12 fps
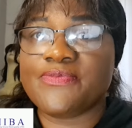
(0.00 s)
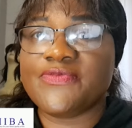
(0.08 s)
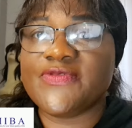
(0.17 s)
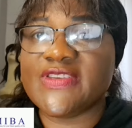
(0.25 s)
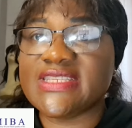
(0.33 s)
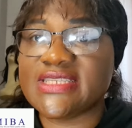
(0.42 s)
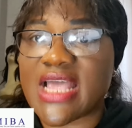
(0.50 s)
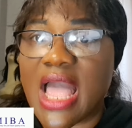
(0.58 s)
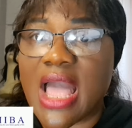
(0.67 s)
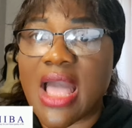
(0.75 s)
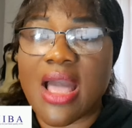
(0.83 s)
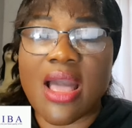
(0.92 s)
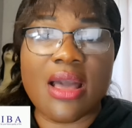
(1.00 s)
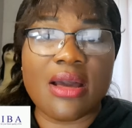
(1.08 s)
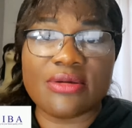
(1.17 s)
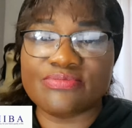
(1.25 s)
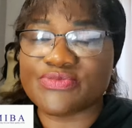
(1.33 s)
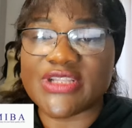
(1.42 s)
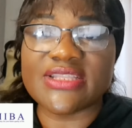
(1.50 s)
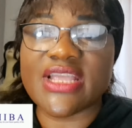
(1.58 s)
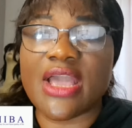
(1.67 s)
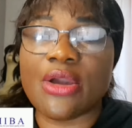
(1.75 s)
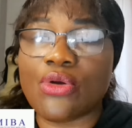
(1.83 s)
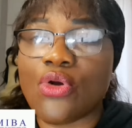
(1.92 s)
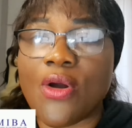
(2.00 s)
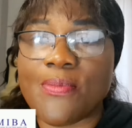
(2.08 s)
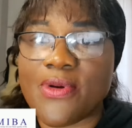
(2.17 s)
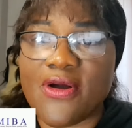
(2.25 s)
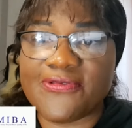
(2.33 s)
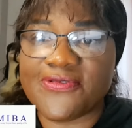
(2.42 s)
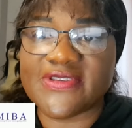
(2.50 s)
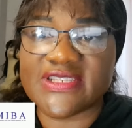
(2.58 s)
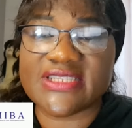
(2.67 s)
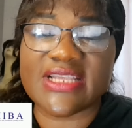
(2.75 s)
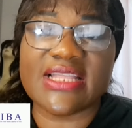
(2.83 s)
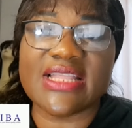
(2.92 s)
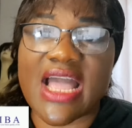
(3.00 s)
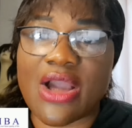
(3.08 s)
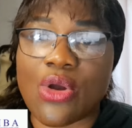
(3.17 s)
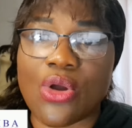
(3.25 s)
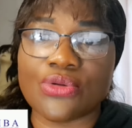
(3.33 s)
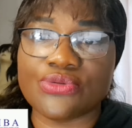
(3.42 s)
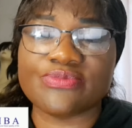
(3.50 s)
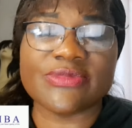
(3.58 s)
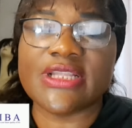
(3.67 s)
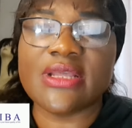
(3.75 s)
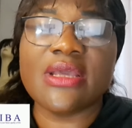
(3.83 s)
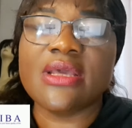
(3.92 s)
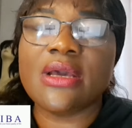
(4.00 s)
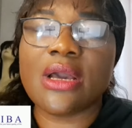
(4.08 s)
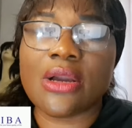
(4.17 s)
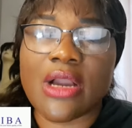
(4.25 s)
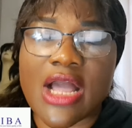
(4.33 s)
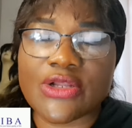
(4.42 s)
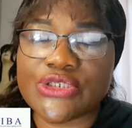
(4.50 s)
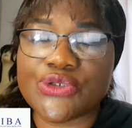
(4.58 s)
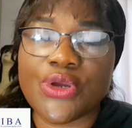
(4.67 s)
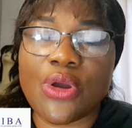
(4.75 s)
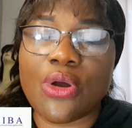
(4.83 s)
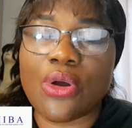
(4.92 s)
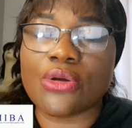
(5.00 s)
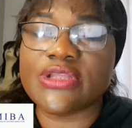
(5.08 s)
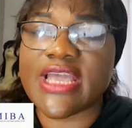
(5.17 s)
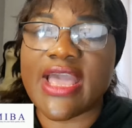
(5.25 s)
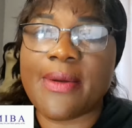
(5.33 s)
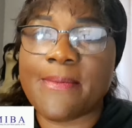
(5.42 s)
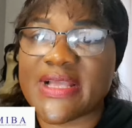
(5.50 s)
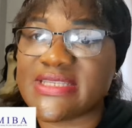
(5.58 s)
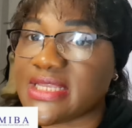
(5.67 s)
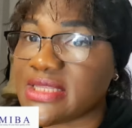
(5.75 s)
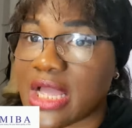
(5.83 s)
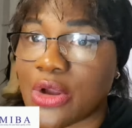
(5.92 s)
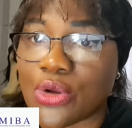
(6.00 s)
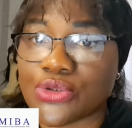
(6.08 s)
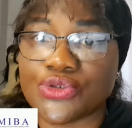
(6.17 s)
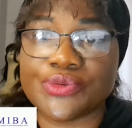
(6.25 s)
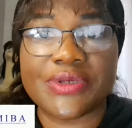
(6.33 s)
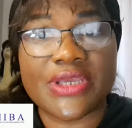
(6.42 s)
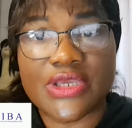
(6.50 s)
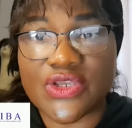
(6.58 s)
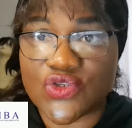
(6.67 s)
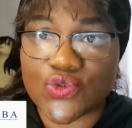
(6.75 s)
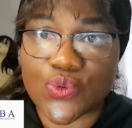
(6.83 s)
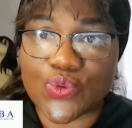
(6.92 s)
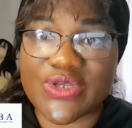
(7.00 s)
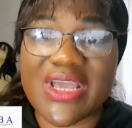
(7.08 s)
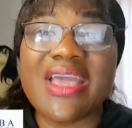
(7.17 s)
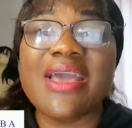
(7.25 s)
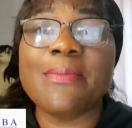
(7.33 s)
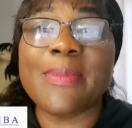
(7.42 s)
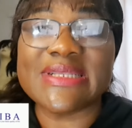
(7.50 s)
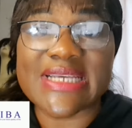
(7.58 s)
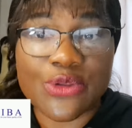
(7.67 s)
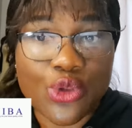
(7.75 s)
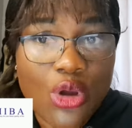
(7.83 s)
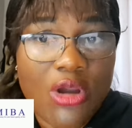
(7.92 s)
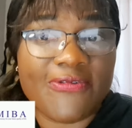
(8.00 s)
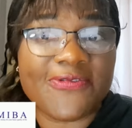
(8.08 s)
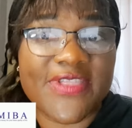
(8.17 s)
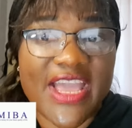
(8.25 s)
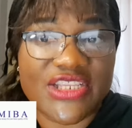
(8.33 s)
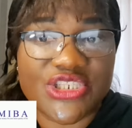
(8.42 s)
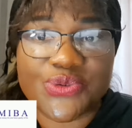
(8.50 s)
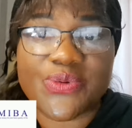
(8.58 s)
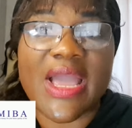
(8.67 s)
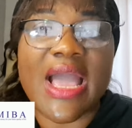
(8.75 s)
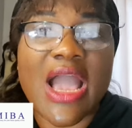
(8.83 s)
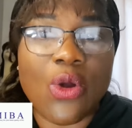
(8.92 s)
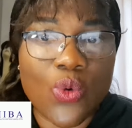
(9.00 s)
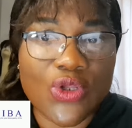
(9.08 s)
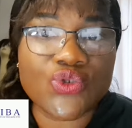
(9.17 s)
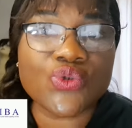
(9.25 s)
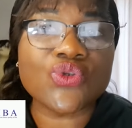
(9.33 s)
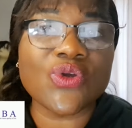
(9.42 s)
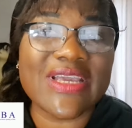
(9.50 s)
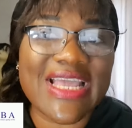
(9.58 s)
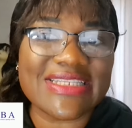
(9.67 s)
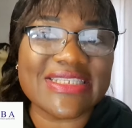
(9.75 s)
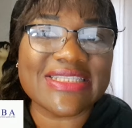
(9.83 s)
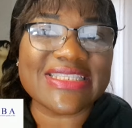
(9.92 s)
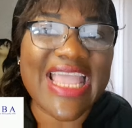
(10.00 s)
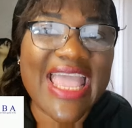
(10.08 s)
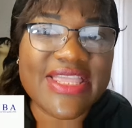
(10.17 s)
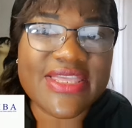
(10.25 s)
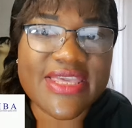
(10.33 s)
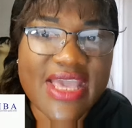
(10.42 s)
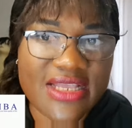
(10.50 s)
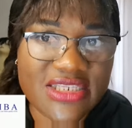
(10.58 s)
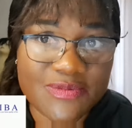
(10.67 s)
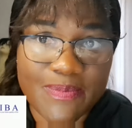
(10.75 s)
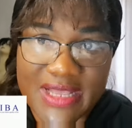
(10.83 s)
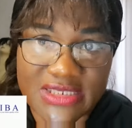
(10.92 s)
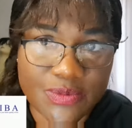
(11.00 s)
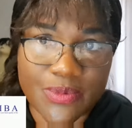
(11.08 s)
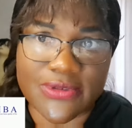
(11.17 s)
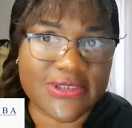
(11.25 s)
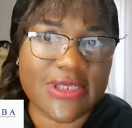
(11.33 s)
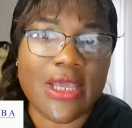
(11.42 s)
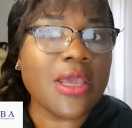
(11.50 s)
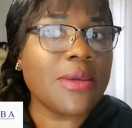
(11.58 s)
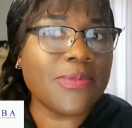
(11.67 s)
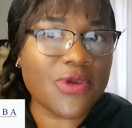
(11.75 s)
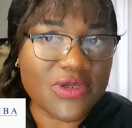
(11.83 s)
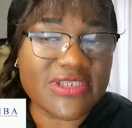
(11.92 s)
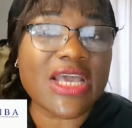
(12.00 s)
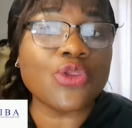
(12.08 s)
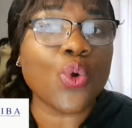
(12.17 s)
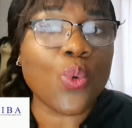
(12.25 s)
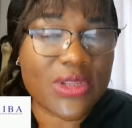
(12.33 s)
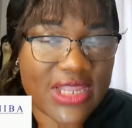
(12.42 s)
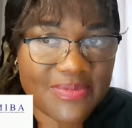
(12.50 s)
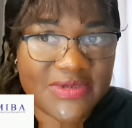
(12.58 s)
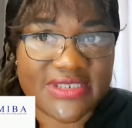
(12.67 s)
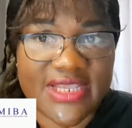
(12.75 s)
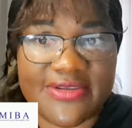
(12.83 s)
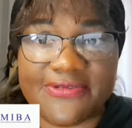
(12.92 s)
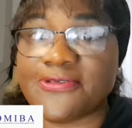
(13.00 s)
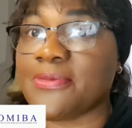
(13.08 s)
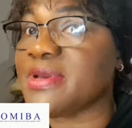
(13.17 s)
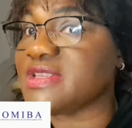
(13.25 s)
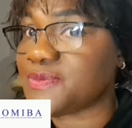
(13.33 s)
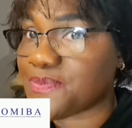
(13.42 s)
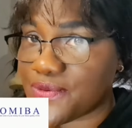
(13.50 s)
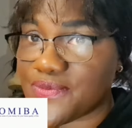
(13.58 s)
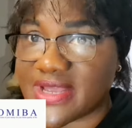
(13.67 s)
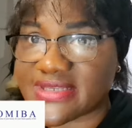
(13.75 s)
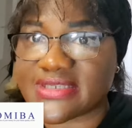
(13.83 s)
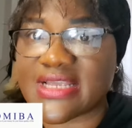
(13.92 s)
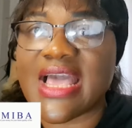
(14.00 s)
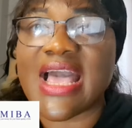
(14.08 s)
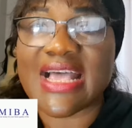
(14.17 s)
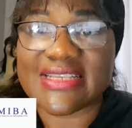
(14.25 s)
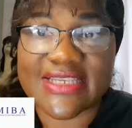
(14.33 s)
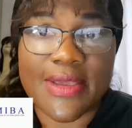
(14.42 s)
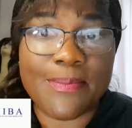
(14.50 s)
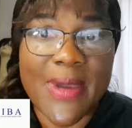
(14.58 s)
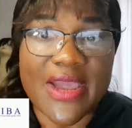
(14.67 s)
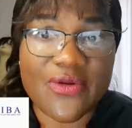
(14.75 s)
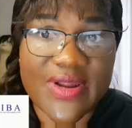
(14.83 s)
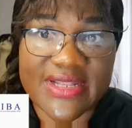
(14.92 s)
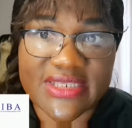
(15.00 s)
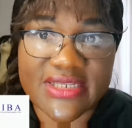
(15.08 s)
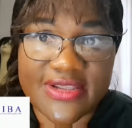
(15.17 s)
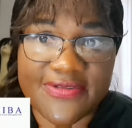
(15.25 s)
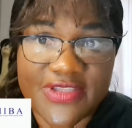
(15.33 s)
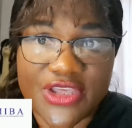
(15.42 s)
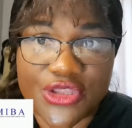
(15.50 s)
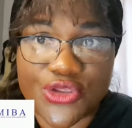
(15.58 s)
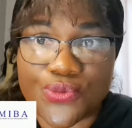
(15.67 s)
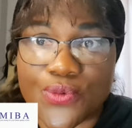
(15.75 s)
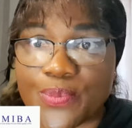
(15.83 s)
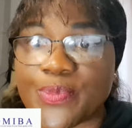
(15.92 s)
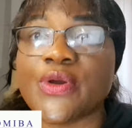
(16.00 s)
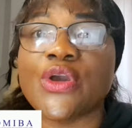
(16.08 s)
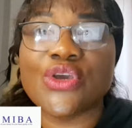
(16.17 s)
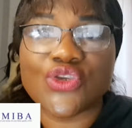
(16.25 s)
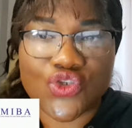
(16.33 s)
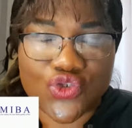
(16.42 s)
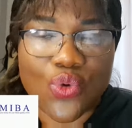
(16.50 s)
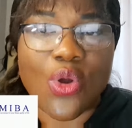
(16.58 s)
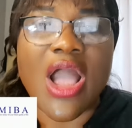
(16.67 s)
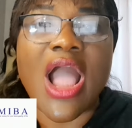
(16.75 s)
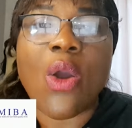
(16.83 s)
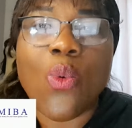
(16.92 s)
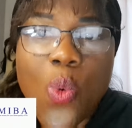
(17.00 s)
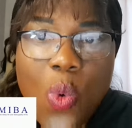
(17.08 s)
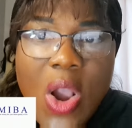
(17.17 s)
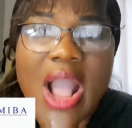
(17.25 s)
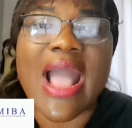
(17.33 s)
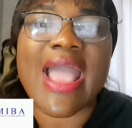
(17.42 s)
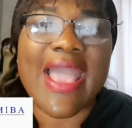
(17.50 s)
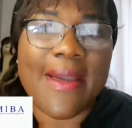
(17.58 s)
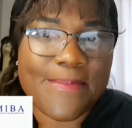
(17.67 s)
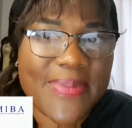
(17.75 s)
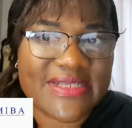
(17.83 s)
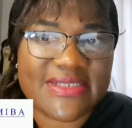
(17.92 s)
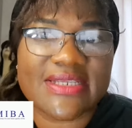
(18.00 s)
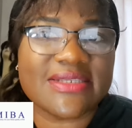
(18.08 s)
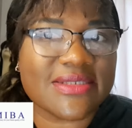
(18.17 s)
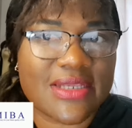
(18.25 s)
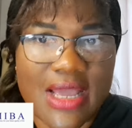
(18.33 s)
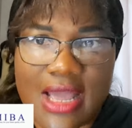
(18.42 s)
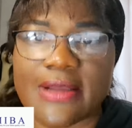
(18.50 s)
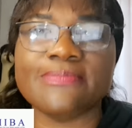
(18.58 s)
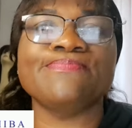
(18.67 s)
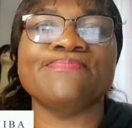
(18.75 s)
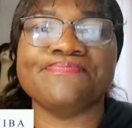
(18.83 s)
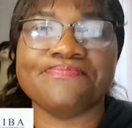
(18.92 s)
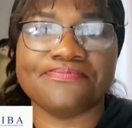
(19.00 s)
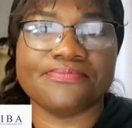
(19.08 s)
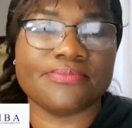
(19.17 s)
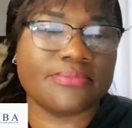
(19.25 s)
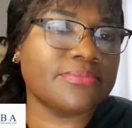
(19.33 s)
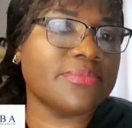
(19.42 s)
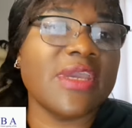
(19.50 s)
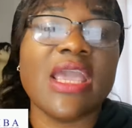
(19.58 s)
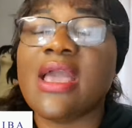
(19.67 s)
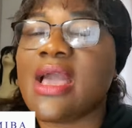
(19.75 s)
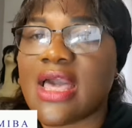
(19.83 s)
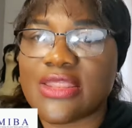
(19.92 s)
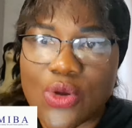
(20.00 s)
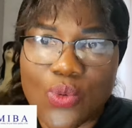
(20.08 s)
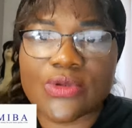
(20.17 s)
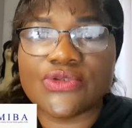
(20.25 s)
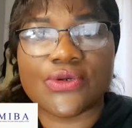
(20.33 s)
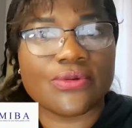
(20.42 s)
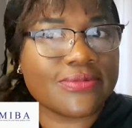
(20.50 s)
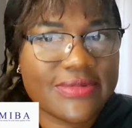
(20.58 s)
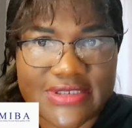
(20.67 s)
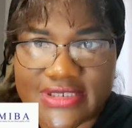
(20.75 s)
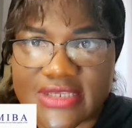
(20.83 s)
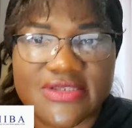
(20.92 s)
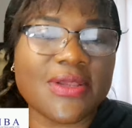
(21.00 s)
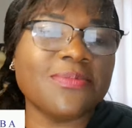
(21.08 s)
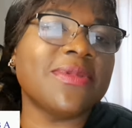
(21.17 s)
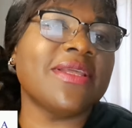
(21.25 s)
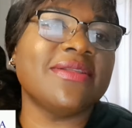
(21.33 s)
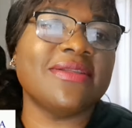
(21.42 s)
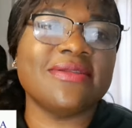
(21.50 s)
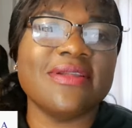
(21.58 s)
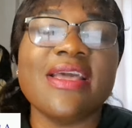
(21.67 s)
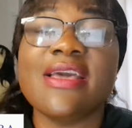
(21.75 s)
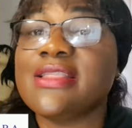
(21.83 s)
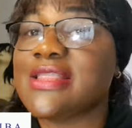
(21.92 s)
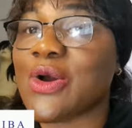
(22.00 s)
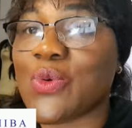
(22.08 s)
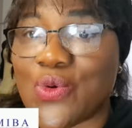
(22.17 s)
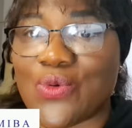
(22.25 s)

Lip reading: visa, the home office in that country or the embassy in that country is good. But I know of Nigeria, I want you to get 10 years passport because I know what I'm saying from experience as a migrant living in Europe. So our embassies are... I don't want to say something that